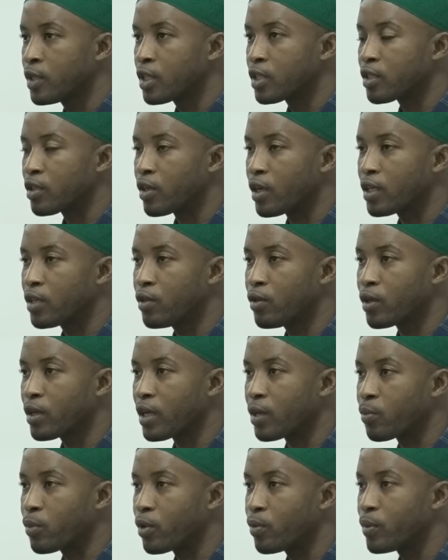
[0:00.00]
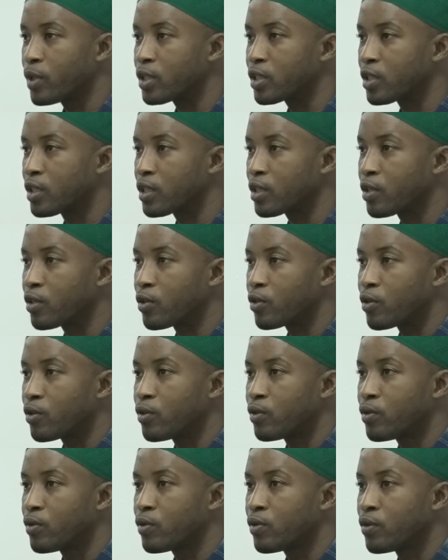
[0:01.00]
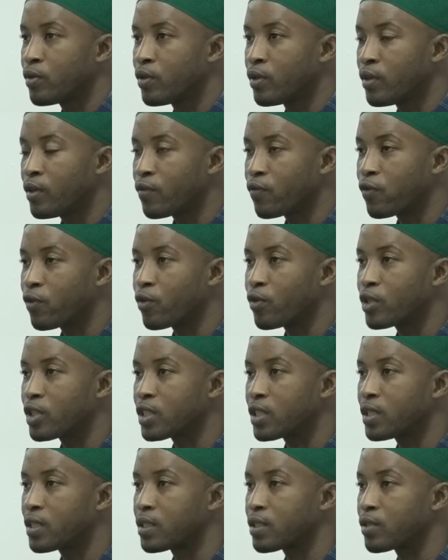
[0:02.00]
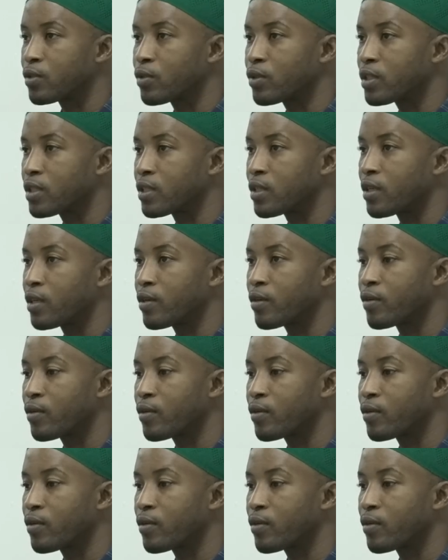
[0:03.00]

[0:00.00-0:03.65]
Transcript: So I don't get permission to phones and so, sir.